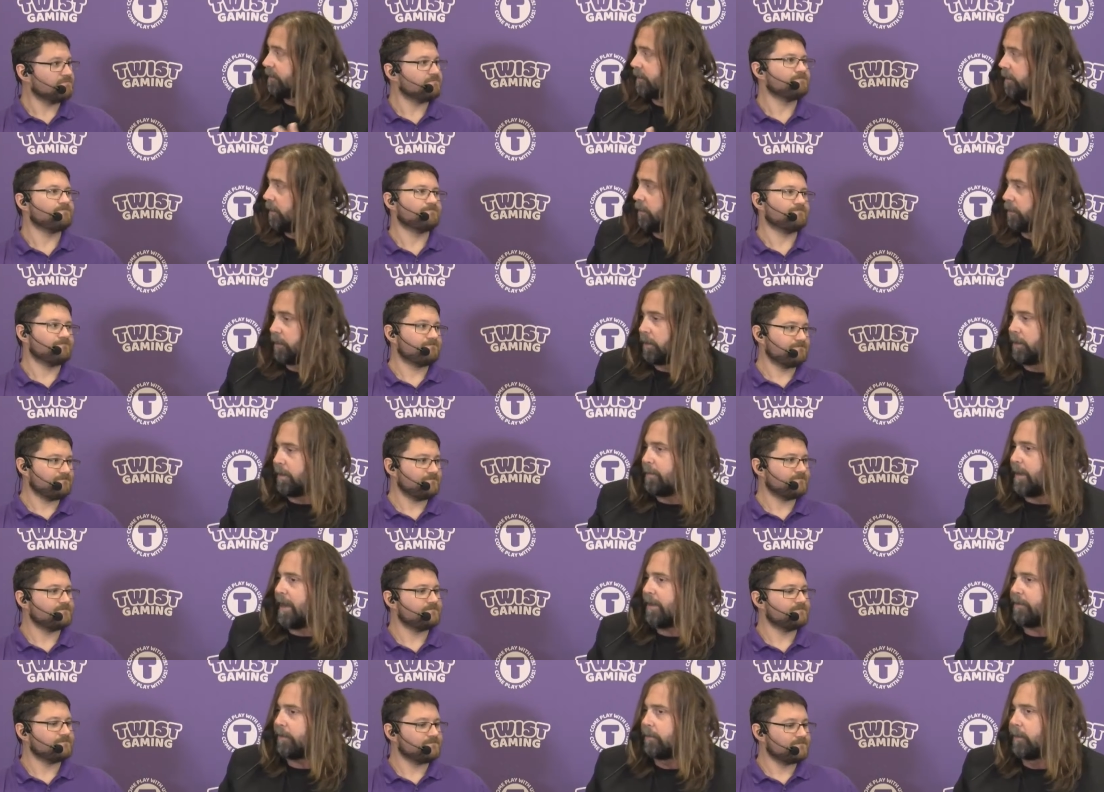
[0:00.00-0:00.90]
Speaker 1: You know, you go to the
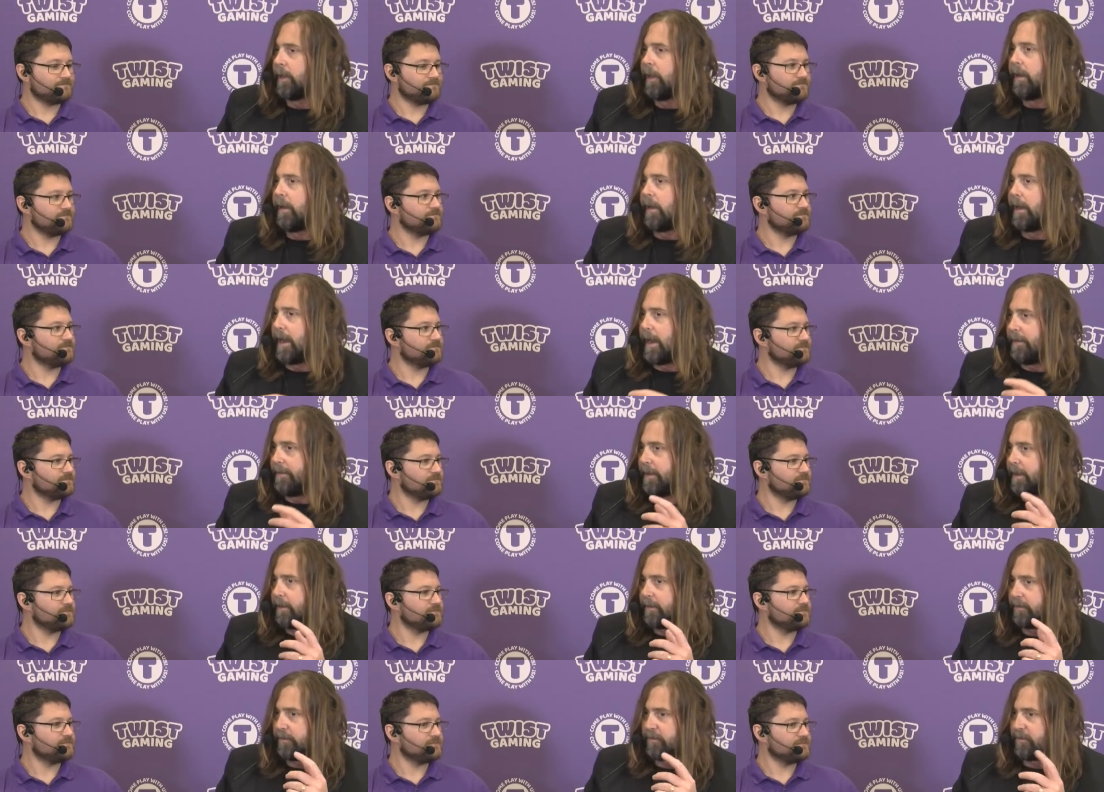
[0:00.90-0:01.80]
bathroom and
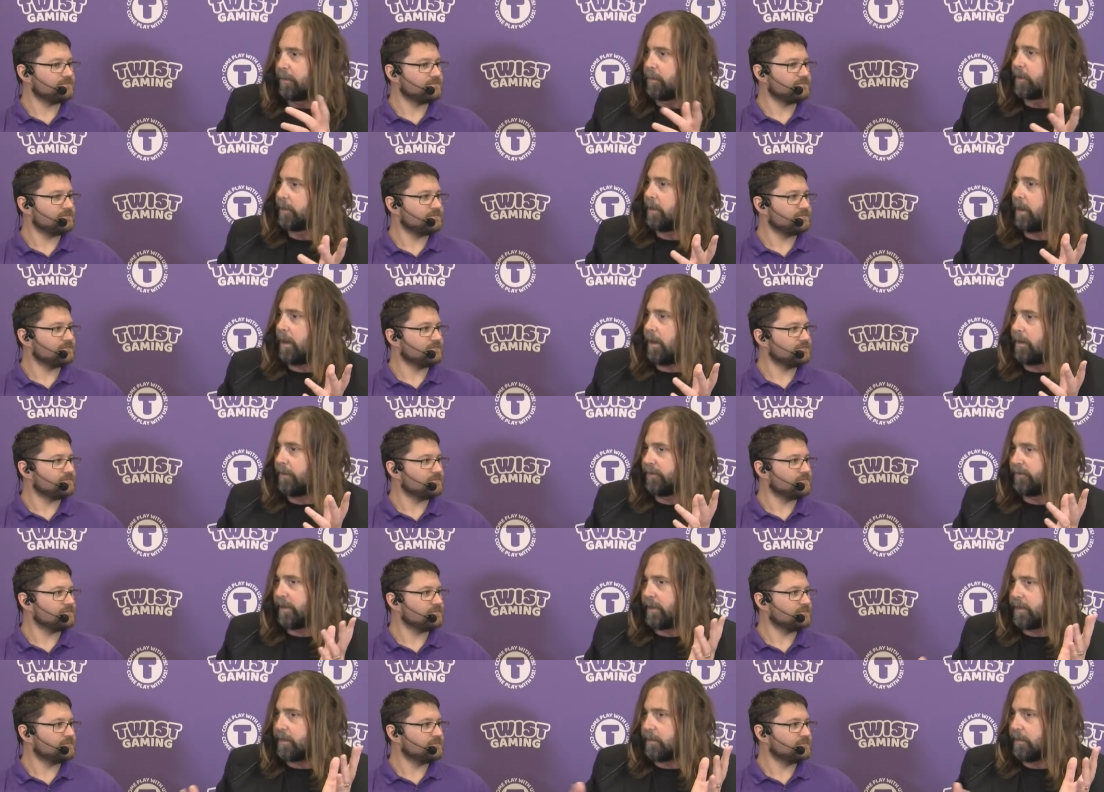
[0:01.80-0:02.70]
then someone calls
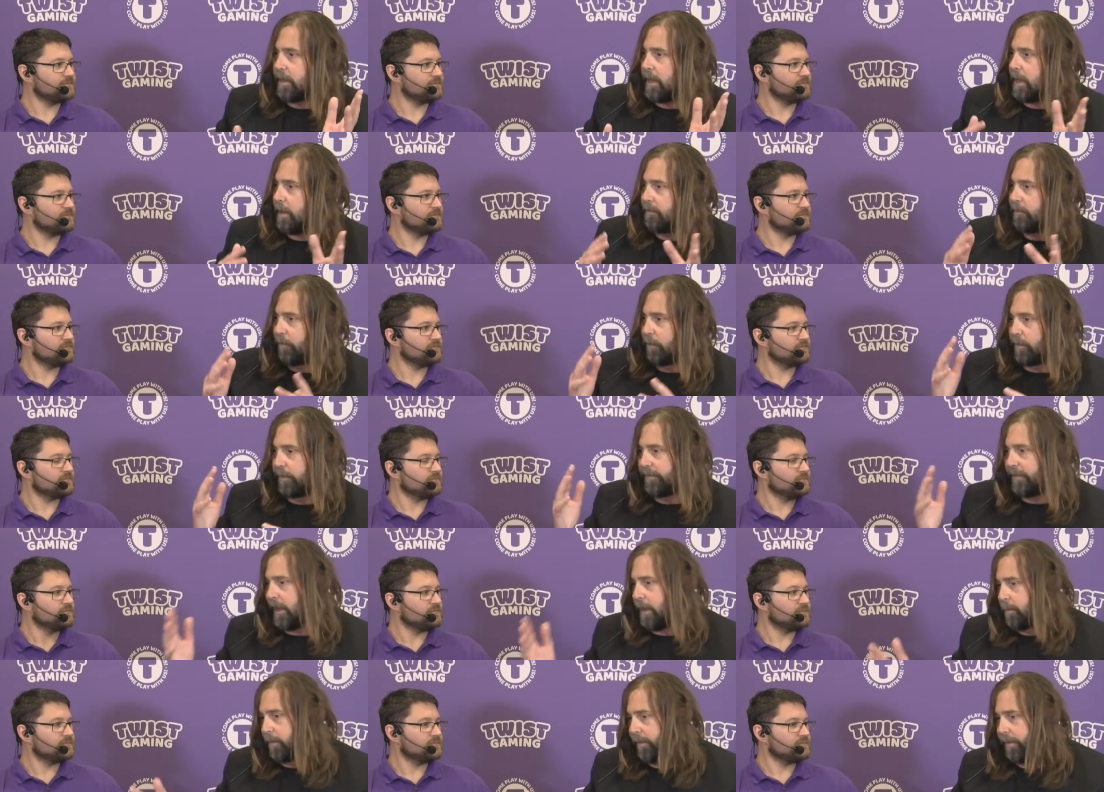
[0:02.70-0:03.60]
like your name for a
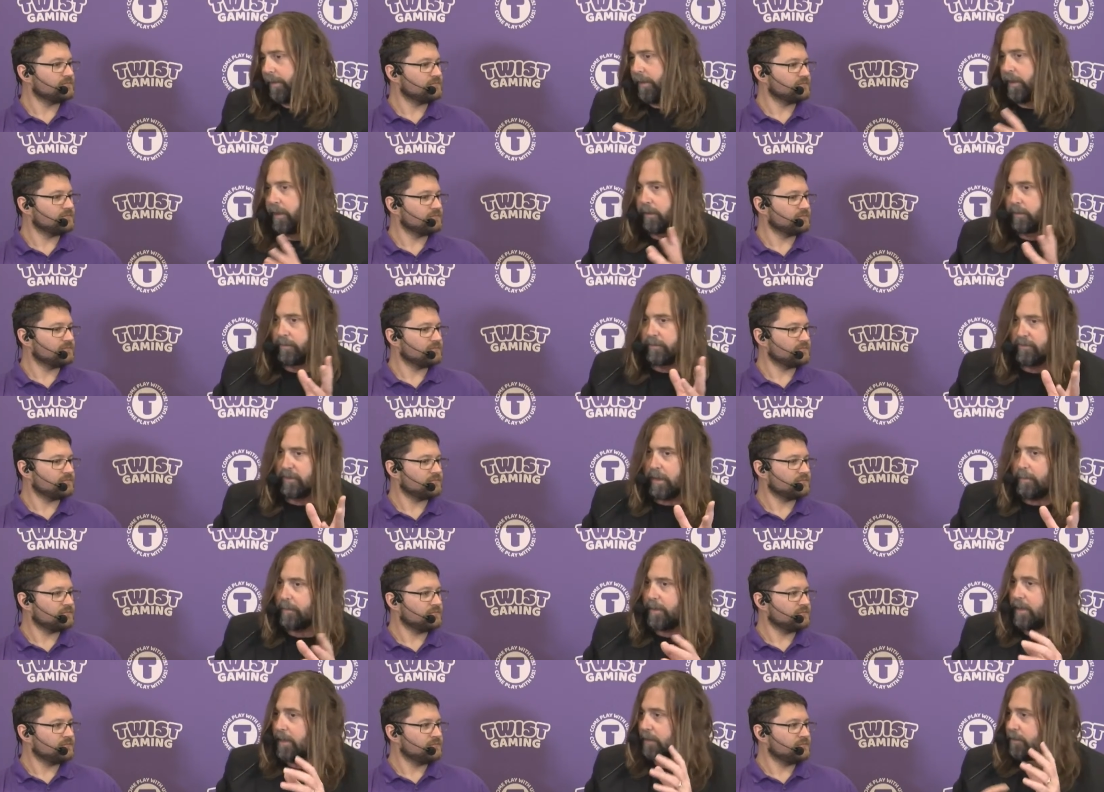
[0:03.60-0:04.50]
table thing or
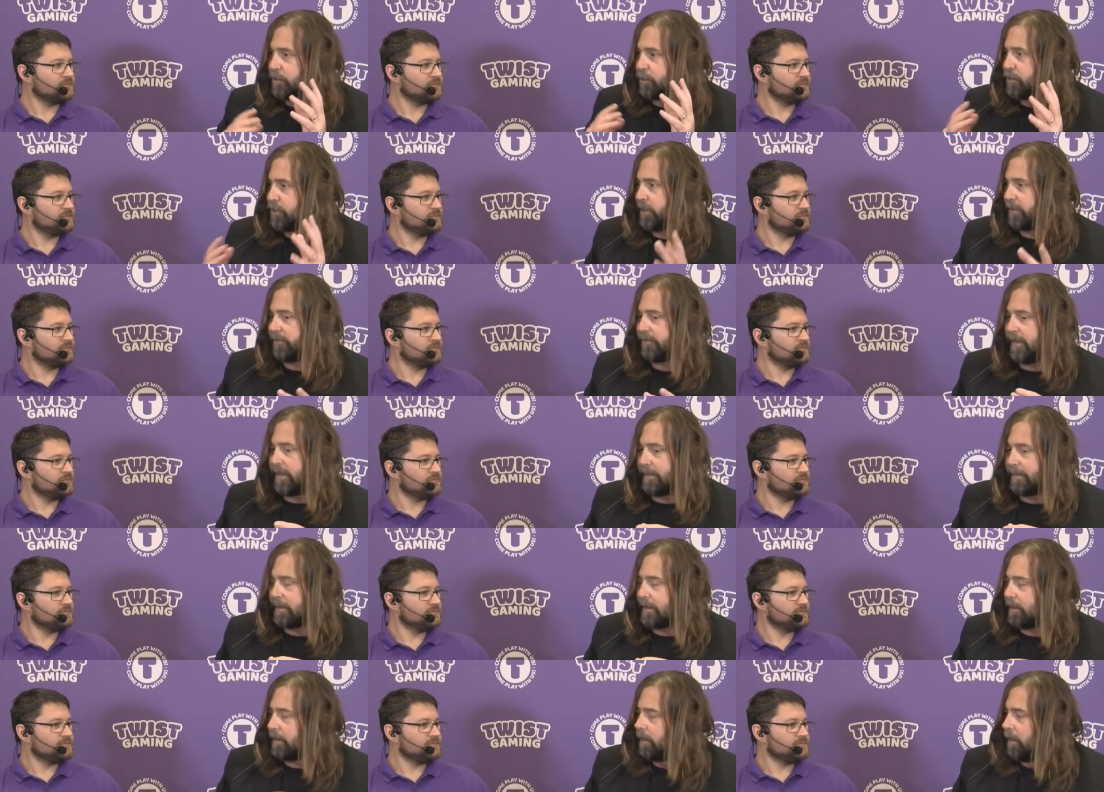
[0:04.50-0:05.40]
something and you're just
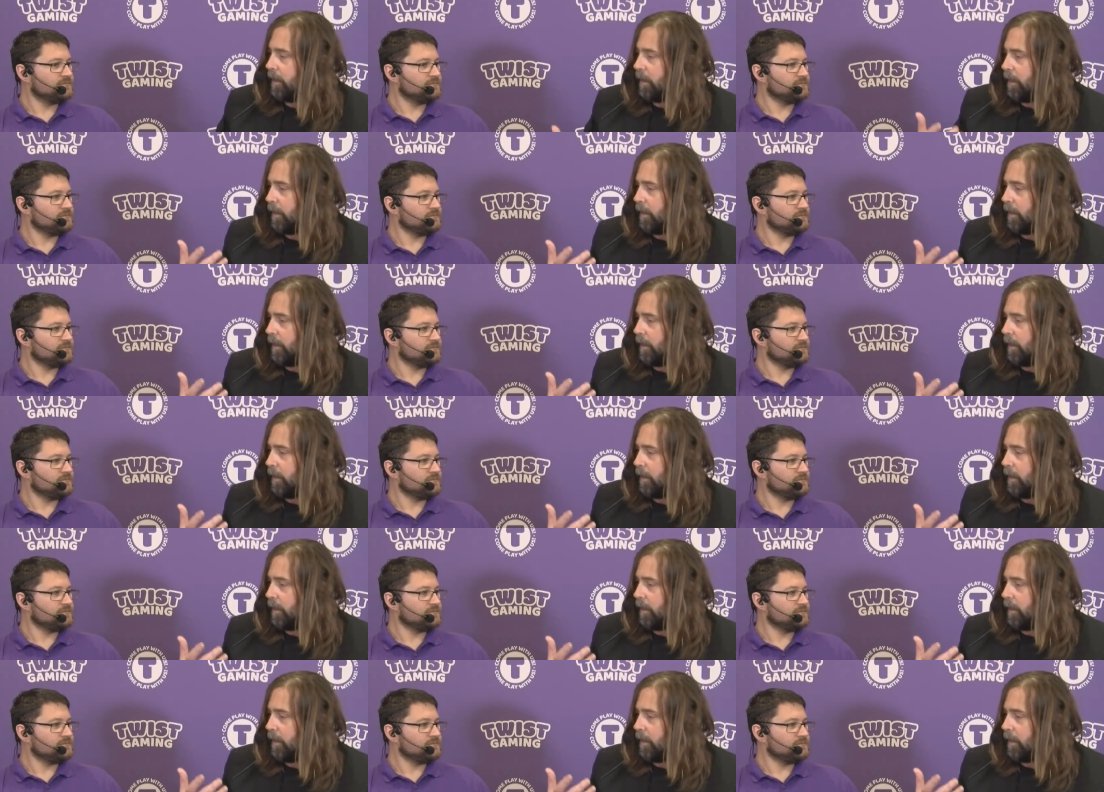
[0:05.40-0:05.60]
not there.